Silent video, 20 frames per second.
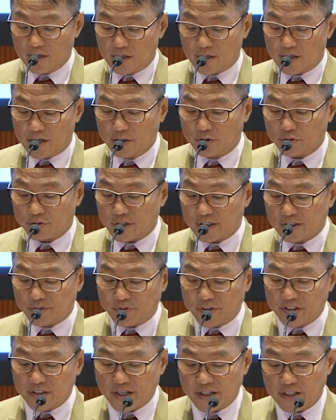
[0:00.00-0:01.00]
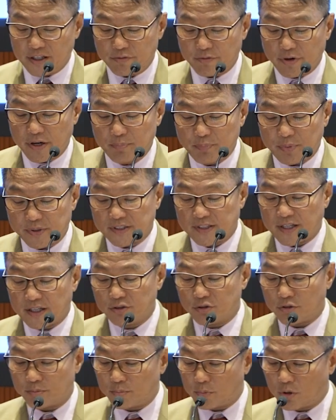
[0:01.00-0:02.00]
Like today's FinTech event, besides
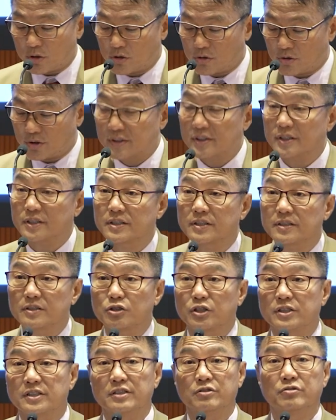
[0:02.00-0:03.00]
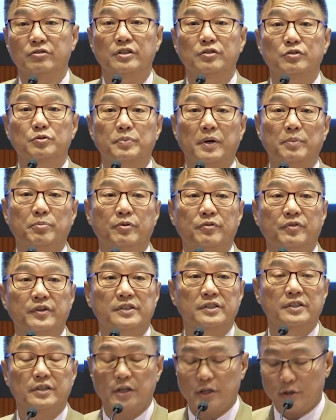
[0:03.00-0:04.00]
the mock courses just introduced by
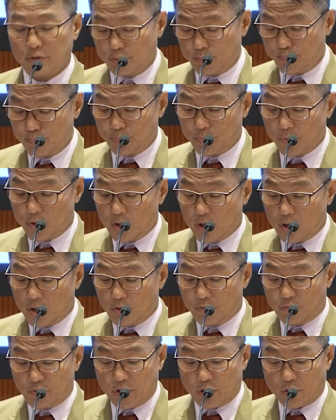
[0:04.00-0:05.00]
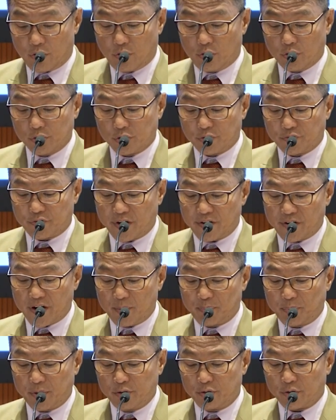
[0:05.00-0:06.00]
Professor Yu, we are also very
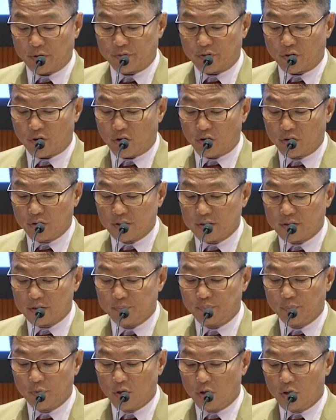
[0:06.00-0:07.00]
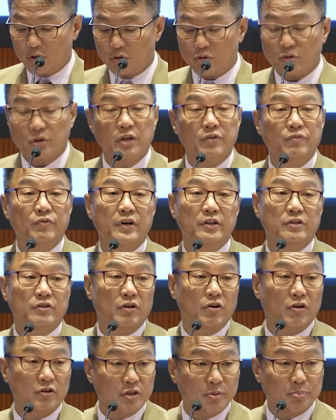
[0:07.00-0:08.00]
happy to have the honor to invite the
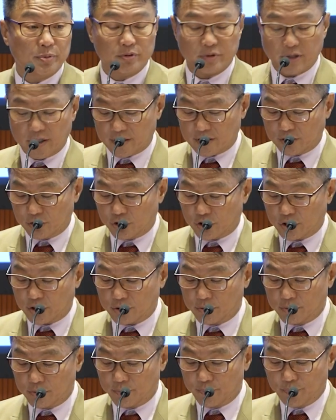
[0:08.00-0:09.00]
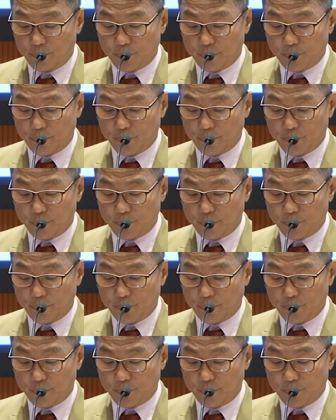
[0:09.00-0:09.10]
Honourable Duncan Chiu,